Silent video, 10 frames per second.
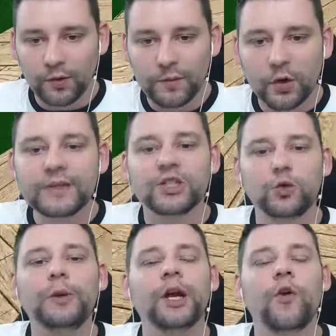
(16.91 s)
We're becoming
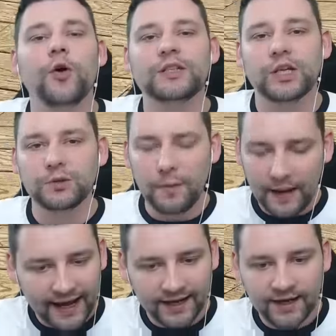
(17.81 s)
superheroes because we're
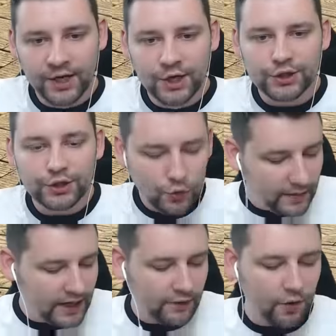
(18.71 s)
playing
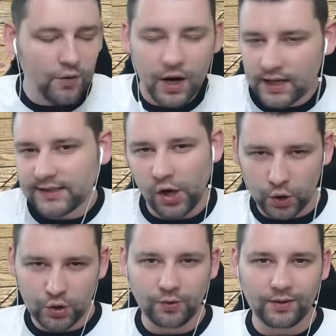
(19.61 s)
Superhero
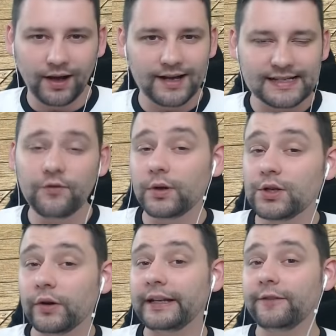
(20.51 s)
Tycoon, guys. Now if you
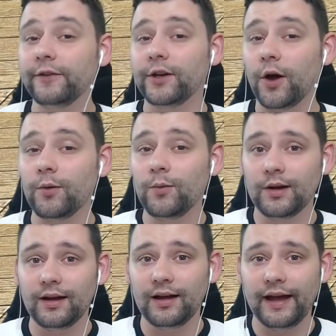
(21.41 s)
enjoyed this video
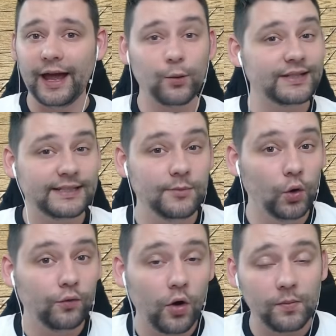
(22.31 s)
and you want to see
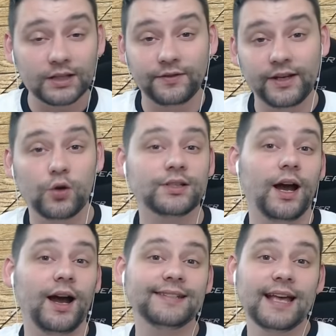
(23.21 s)
more Roblox videos,
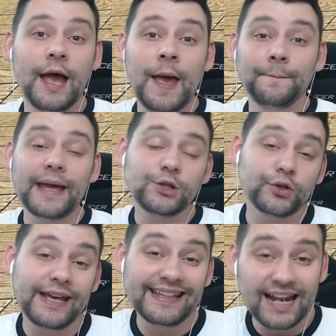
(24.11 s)
guys, make sure
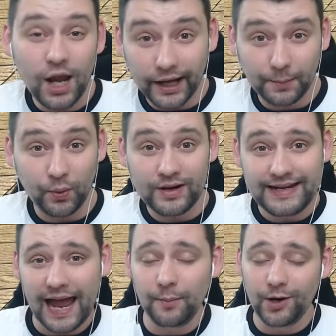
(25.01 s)
you hit the like button
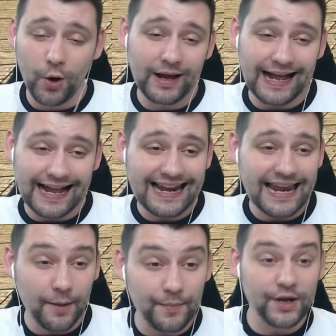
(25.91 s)
down below and
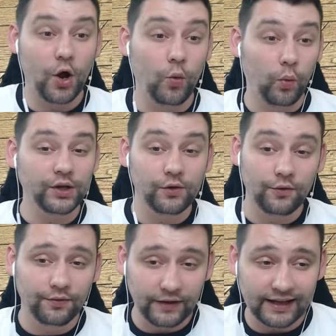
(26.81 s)
let me know what you
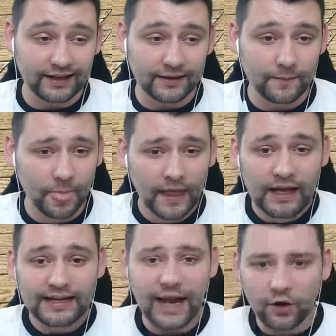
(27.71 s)
think.
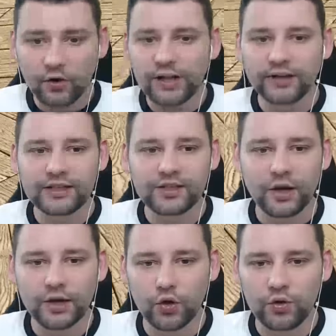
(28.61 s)
Now I currently got the
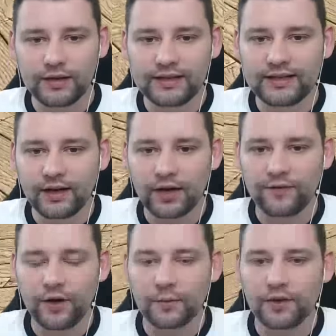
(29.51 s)
tycoon and the kind of
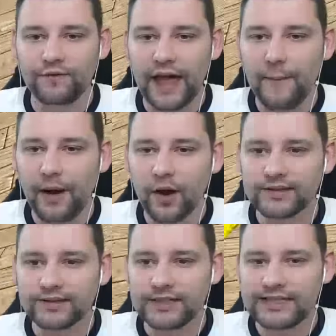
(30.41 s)
conveyor
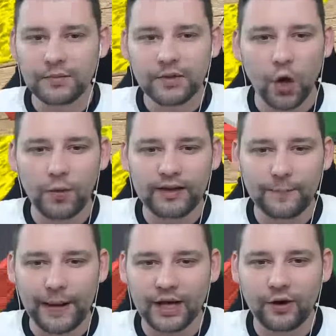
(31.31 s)
belt system going in the
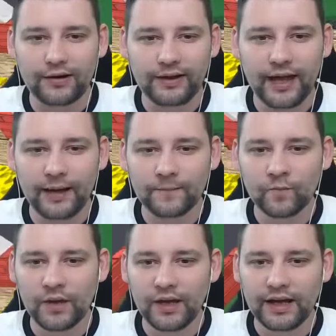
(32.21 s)
background here.
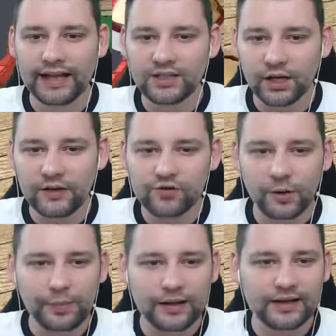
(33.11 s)
It's kind of
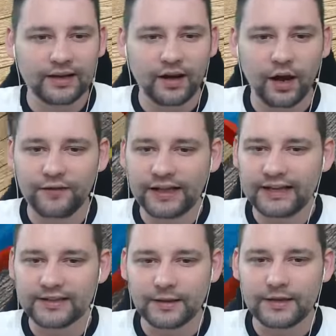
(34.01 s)
dropping, I think
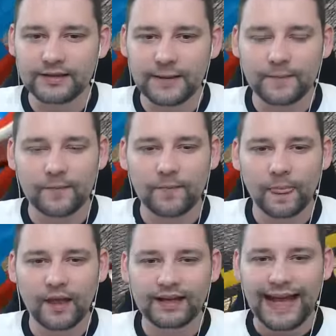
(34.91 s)
it's, is it
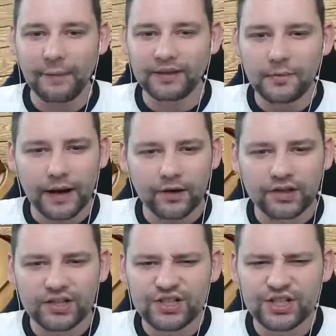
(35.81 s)
Captain
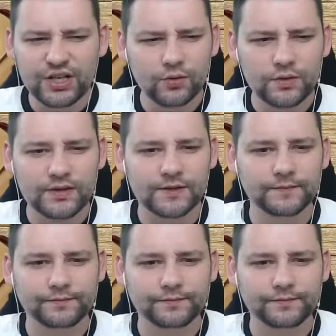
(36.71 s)
American shields?